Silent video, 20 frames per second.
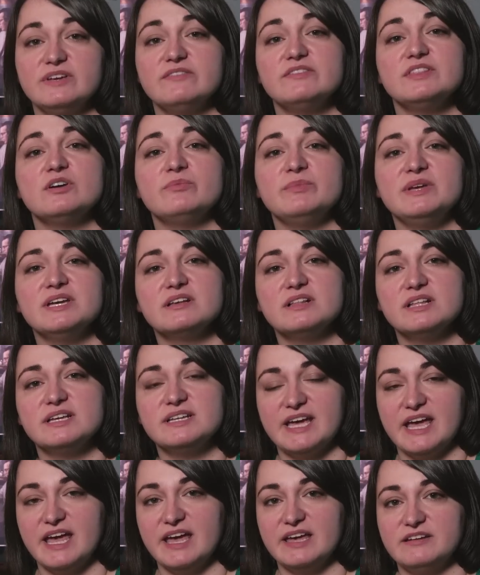even though me and
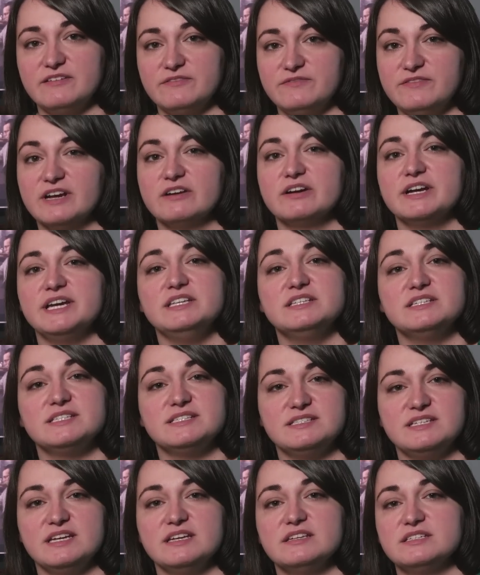Clint had a very
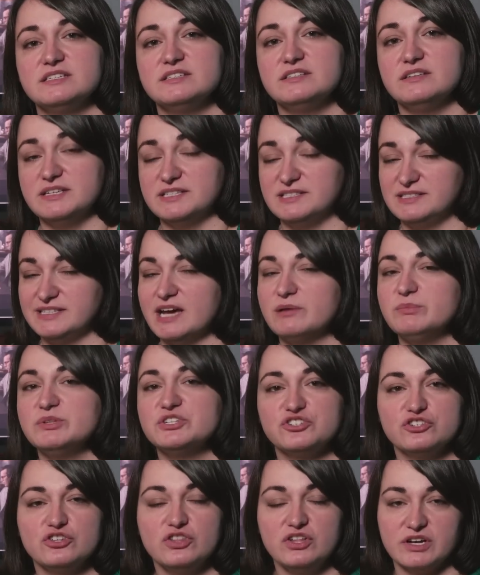distinct,
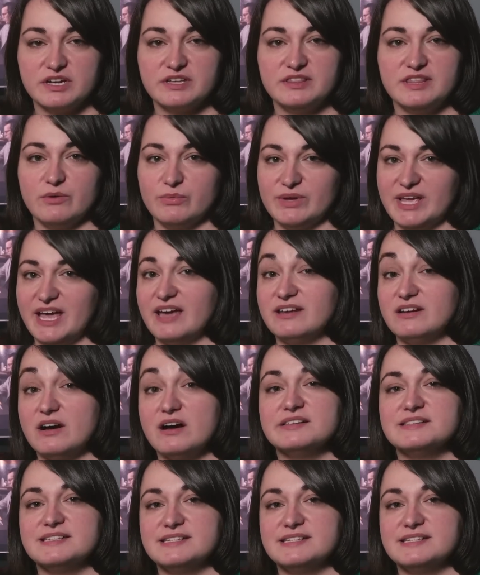established look that we had on